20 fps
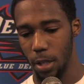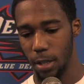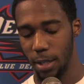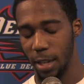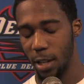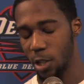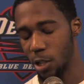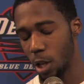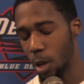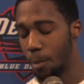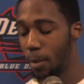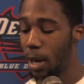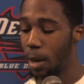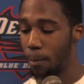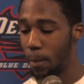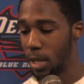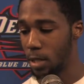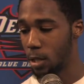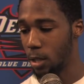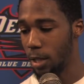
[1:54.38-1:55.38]
get into your mind
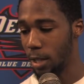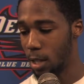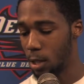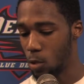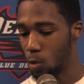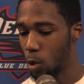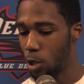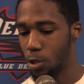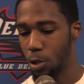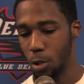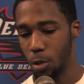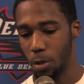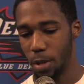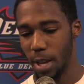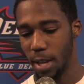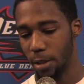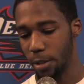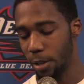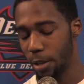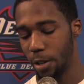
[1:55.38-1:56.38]
mentally because once you do
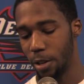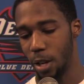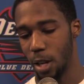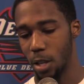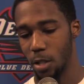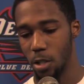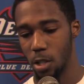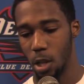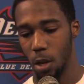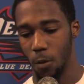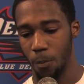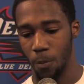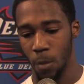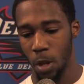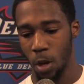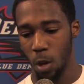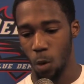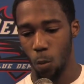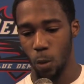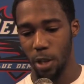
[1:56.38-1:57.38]
that, then you're done. So
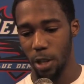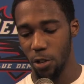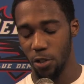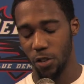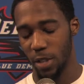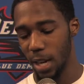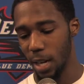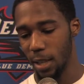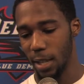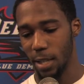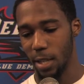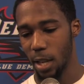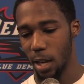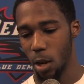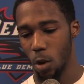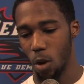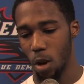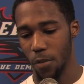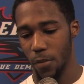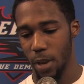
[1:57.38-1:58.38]
really, you just gotta let that
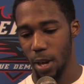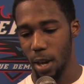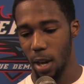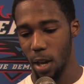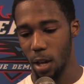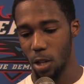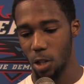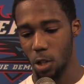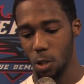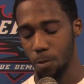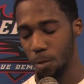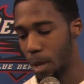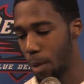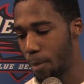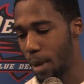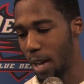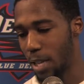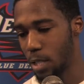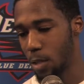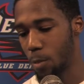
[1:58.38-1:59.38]
go off your head and just play
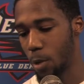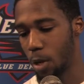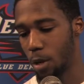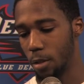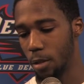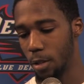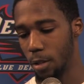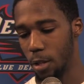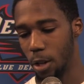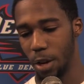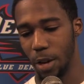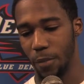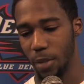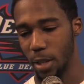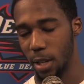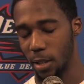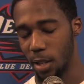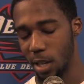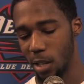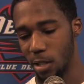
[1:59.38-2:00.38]
basketball. Don't even
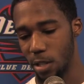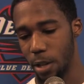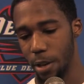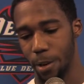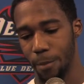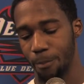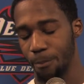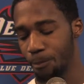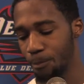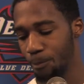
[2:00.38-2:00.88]
think that he's there.